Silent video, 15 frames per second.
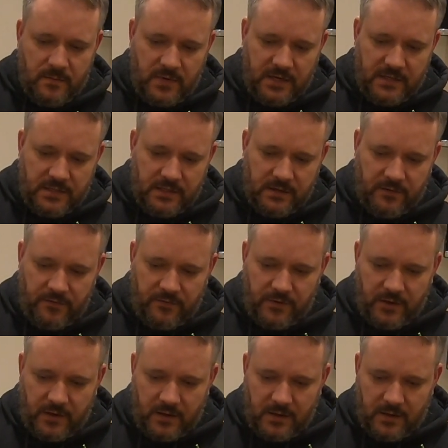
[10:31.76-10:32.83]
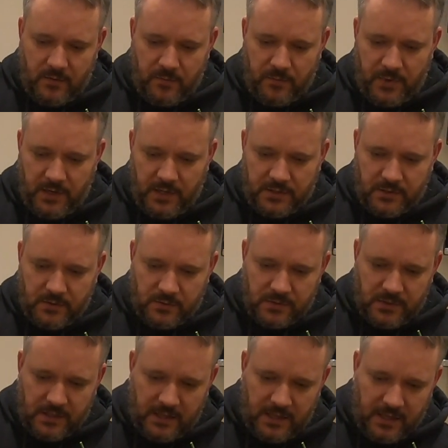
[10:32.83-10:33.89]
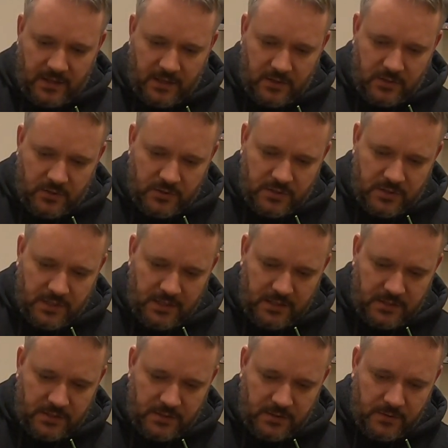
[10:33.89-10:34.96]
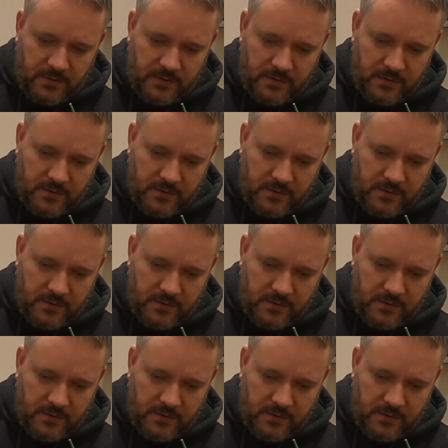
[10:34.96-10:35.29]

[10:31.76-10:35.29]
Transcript: of little particles in there that just need to